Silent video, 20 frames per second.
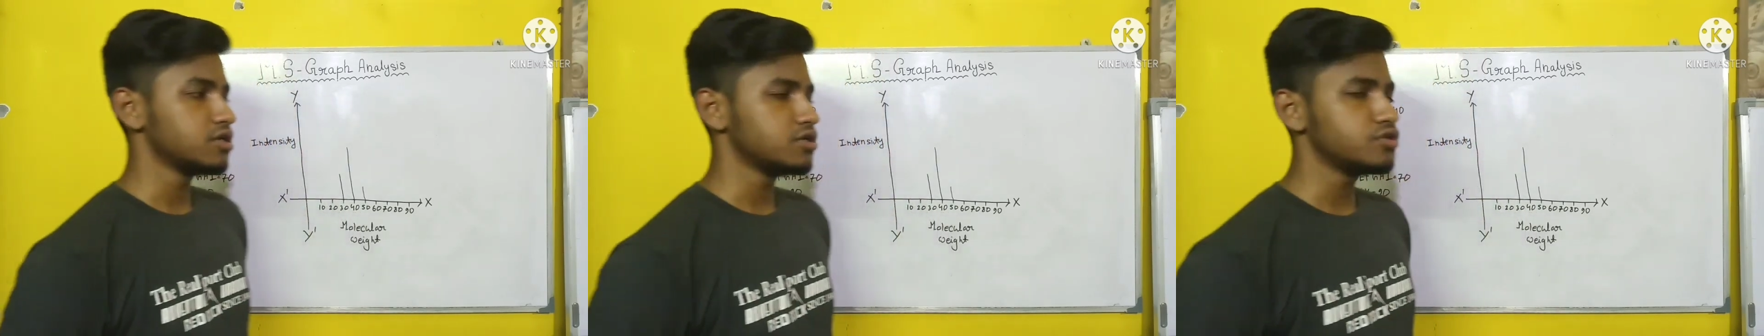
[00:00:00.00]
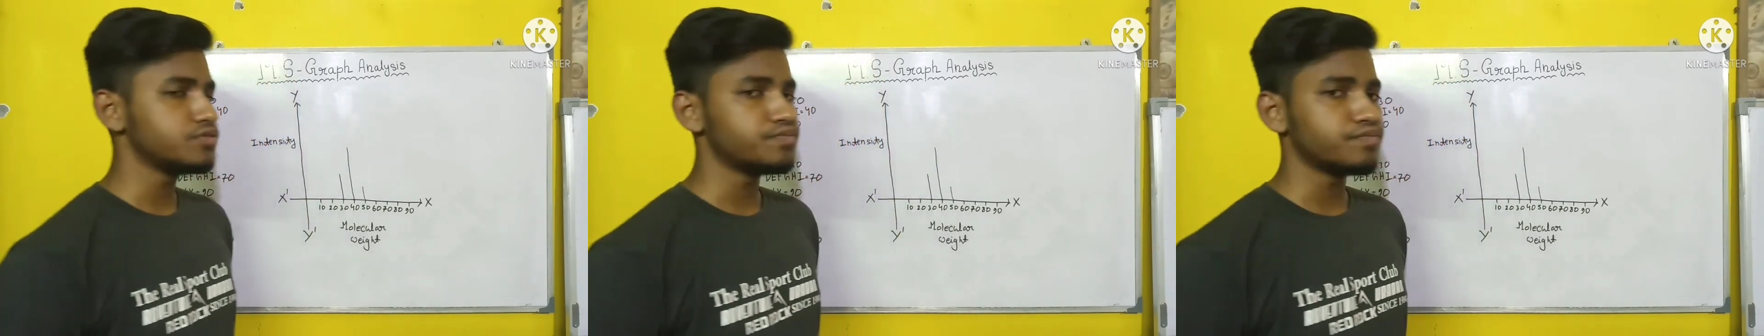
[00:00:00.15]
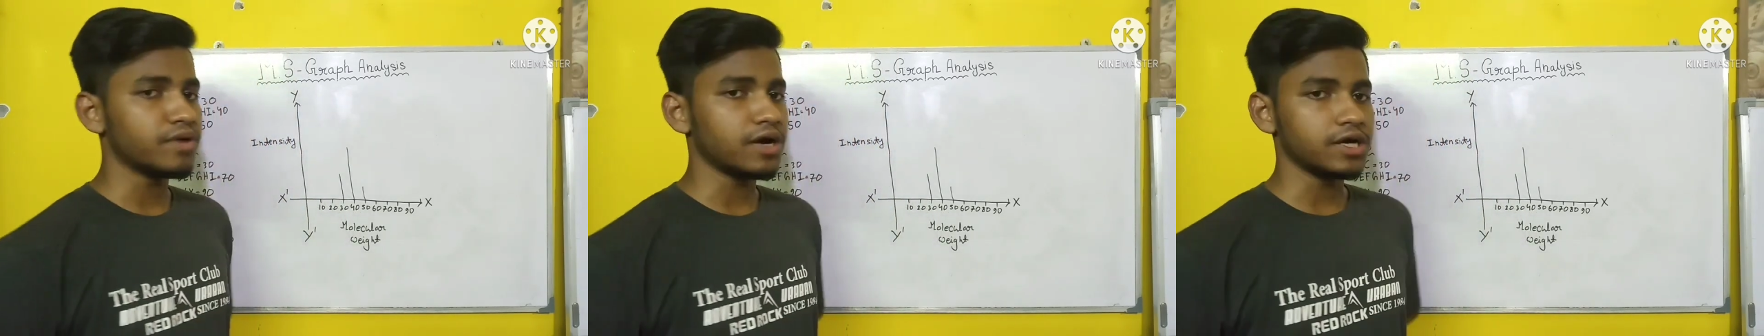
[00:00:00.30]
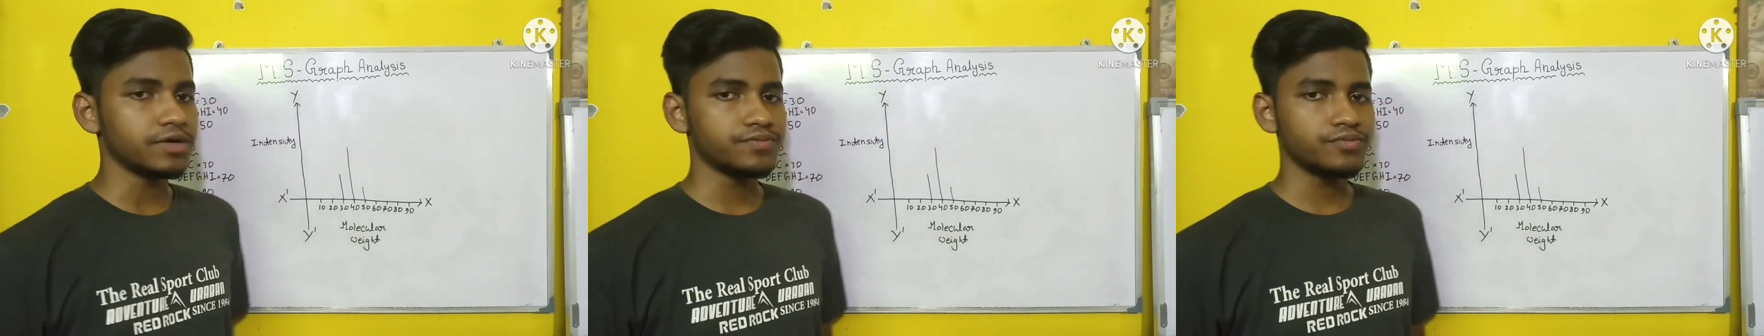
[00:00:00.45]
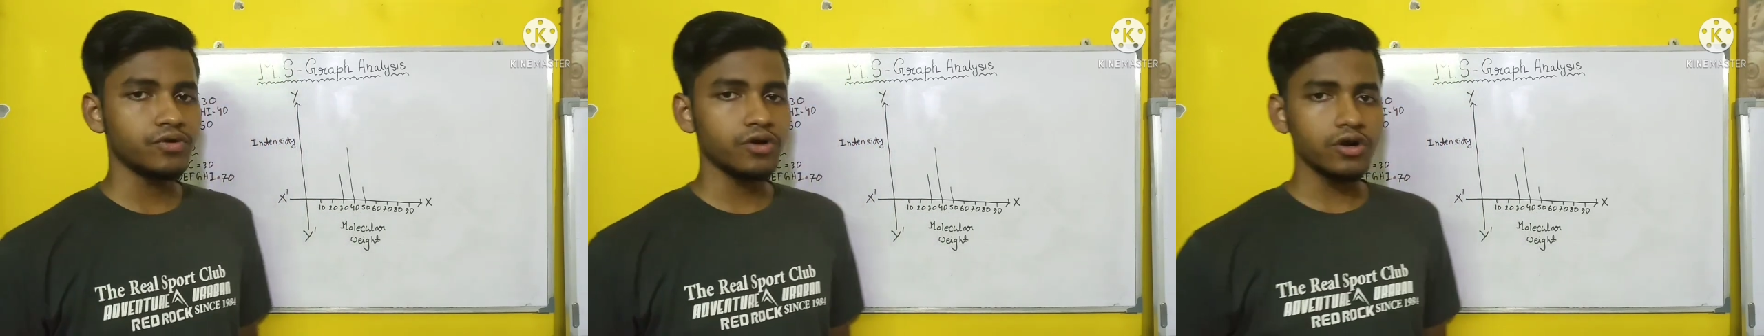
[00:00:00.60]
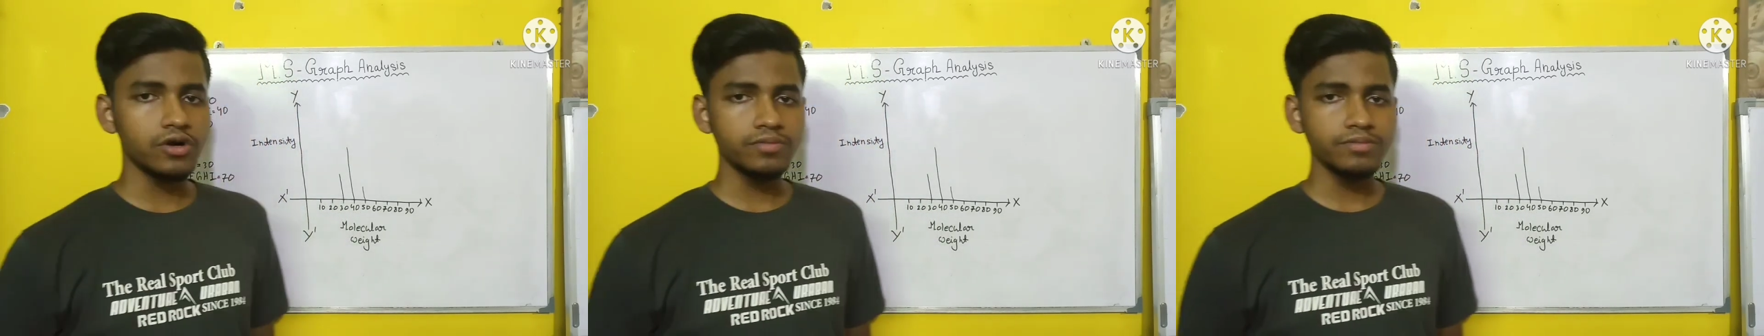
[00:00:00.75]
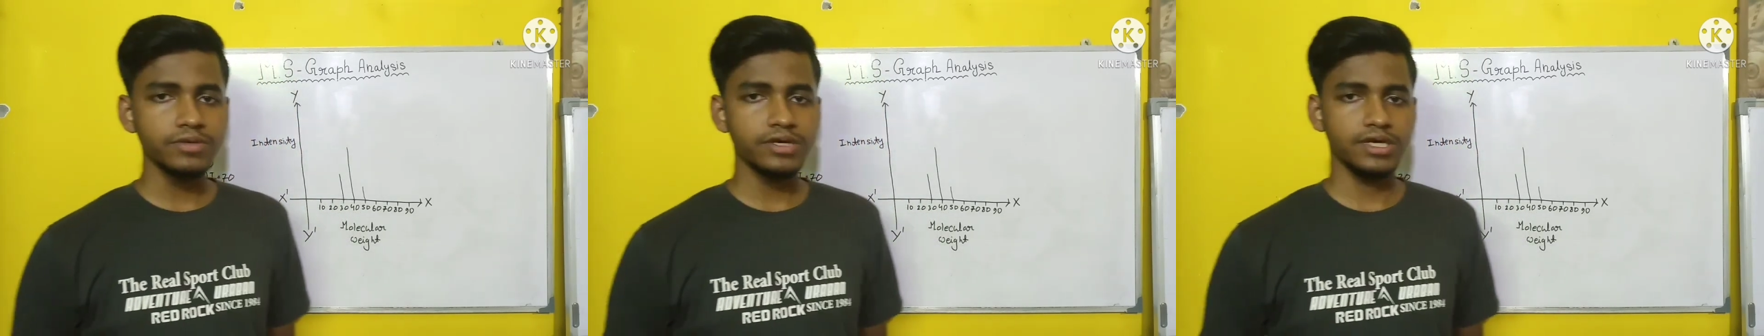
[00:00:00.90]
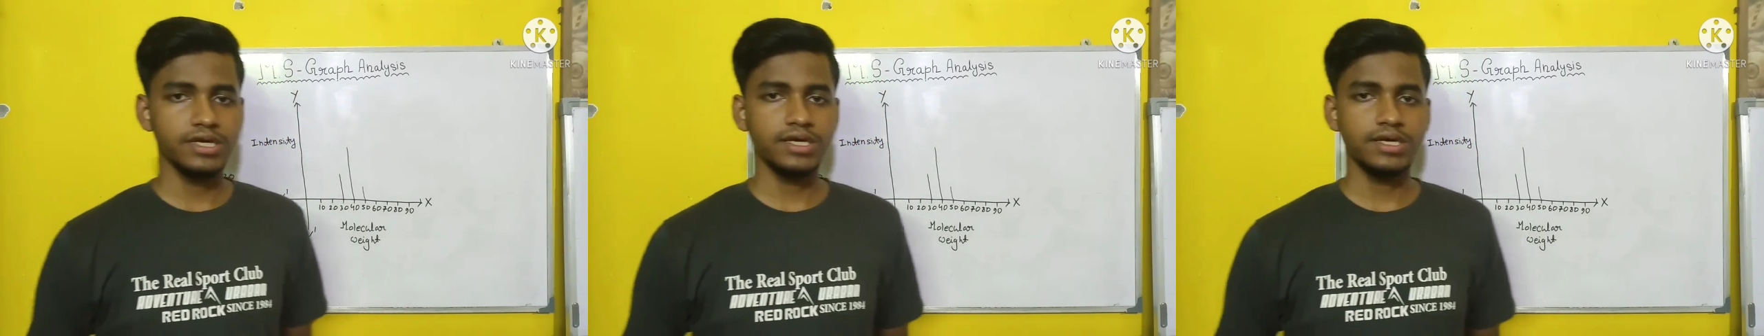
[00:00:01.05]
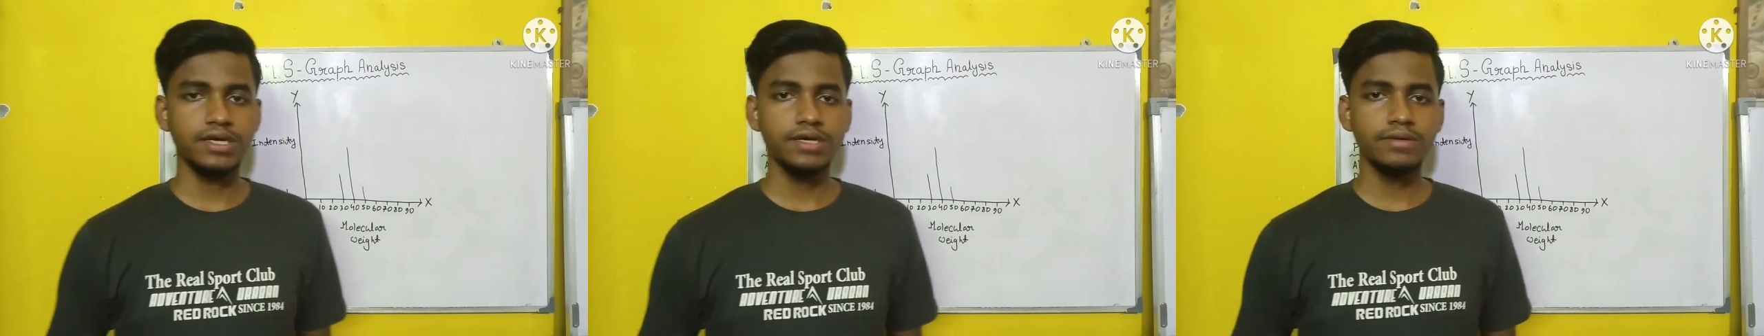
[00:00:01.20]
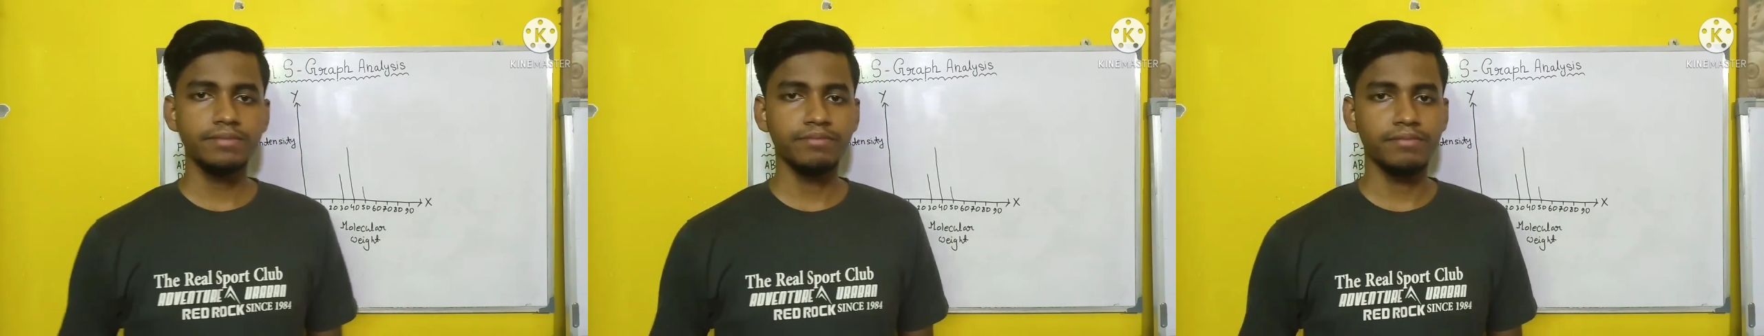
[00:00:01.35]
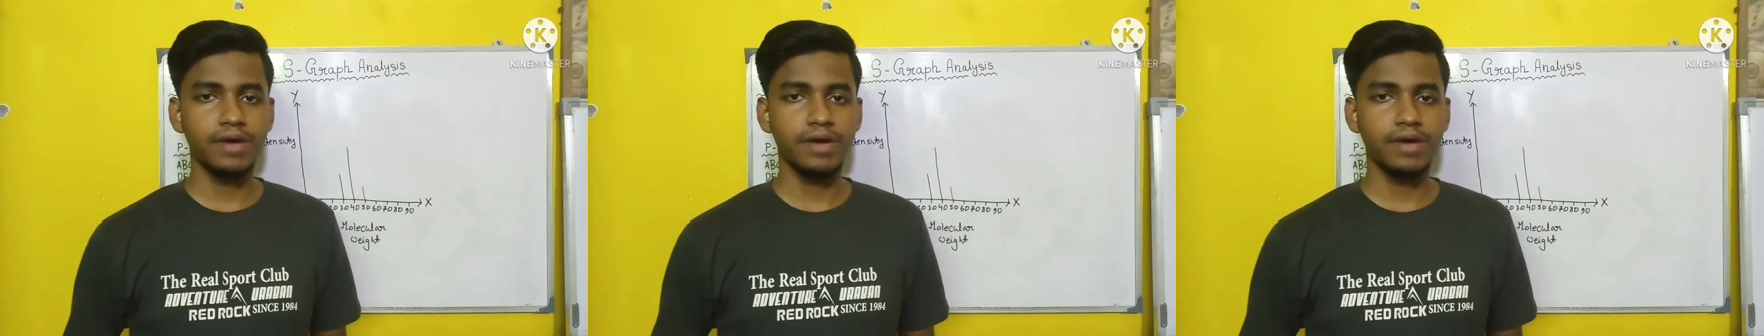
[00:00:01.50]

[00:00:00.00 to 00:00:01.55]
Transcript: you perform a